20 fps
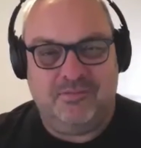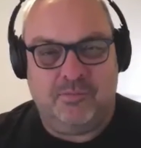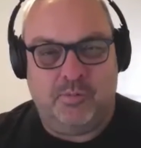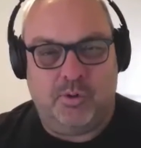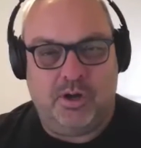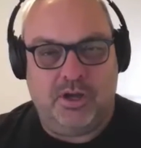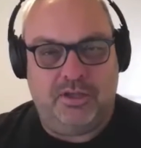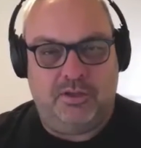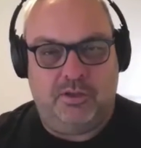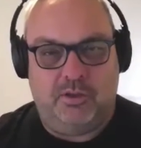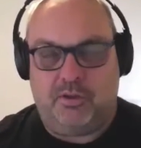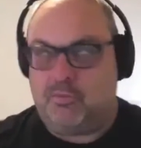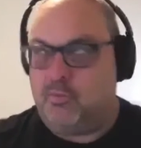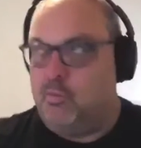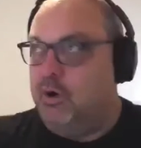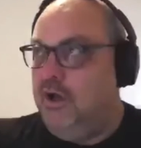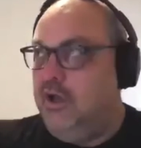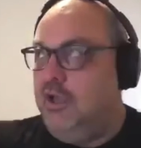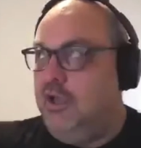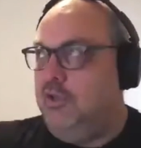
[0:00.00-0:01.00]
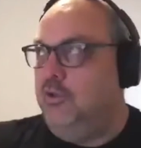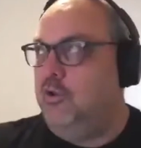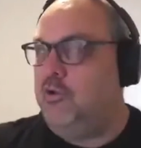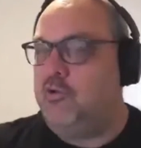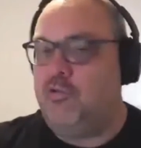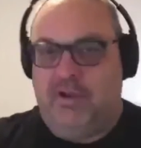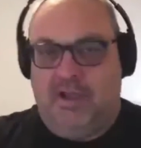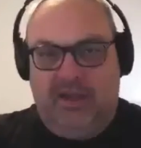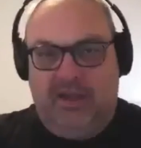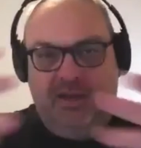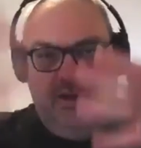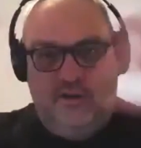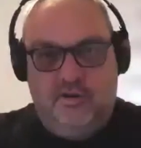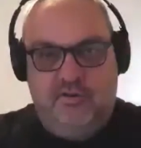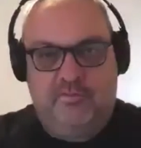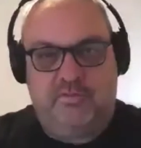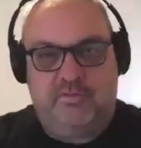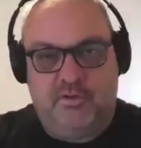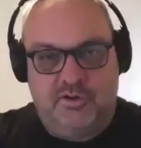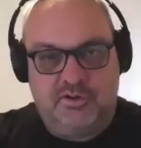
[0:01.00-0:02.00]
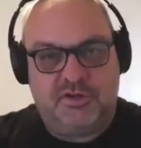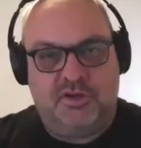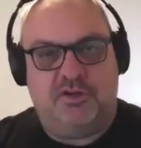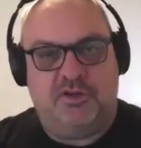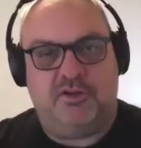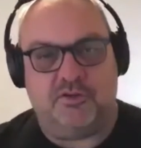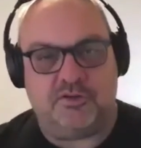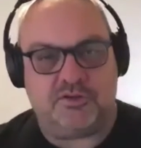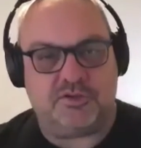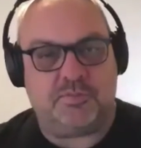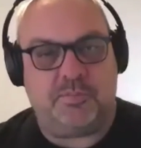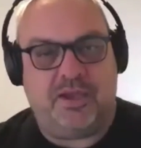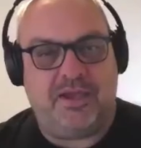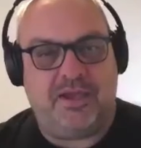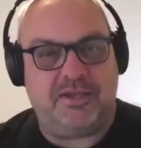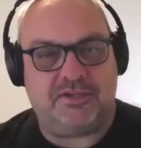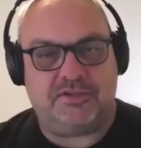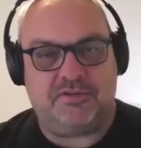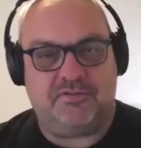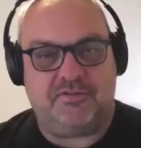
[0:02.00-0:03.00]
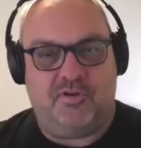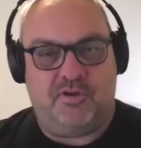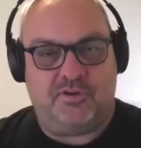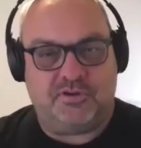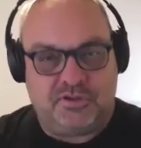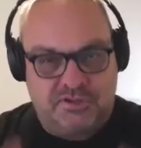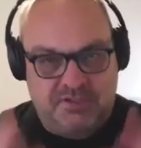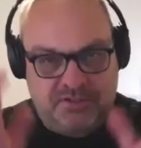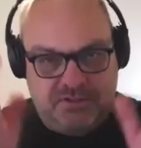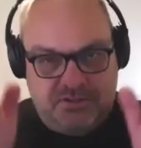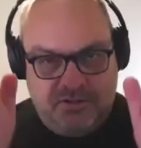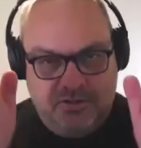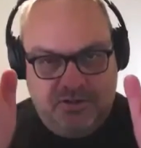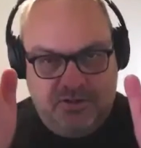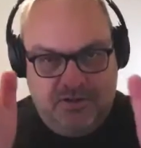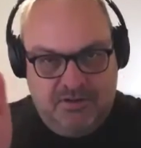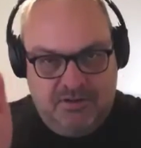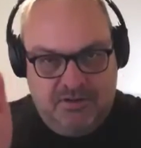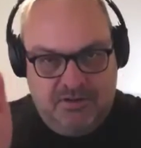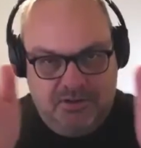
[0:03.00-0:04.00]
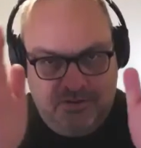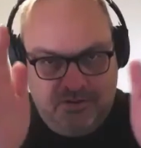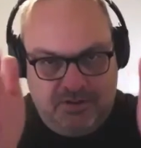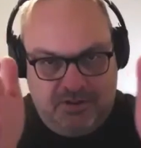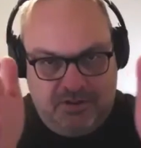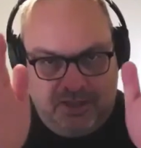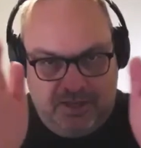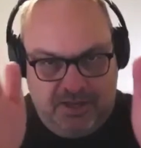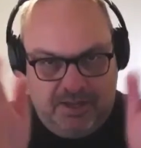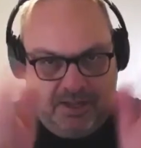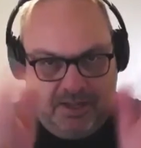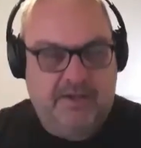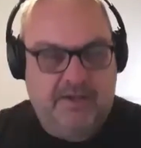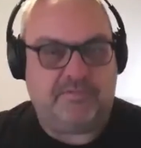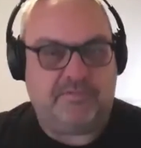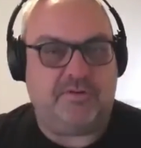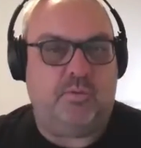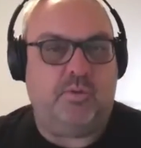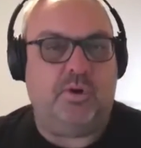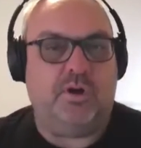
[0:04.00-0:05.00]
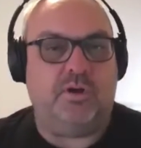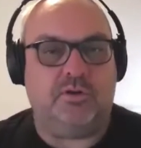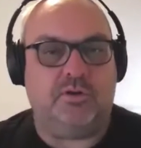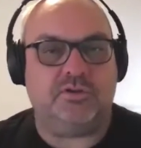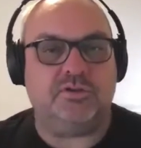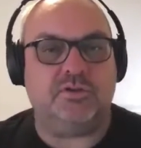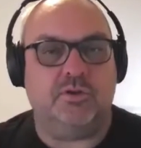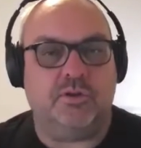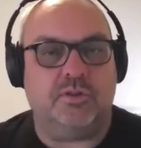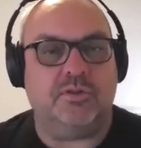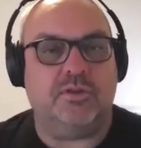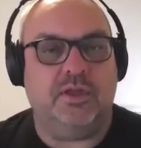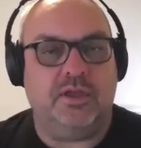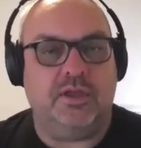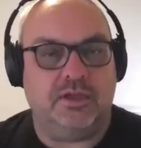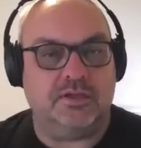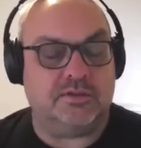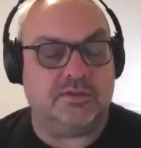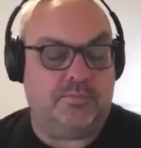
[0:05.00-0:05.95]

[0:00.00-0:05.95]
Why are you creating confusion in your space versus getting after one or two things?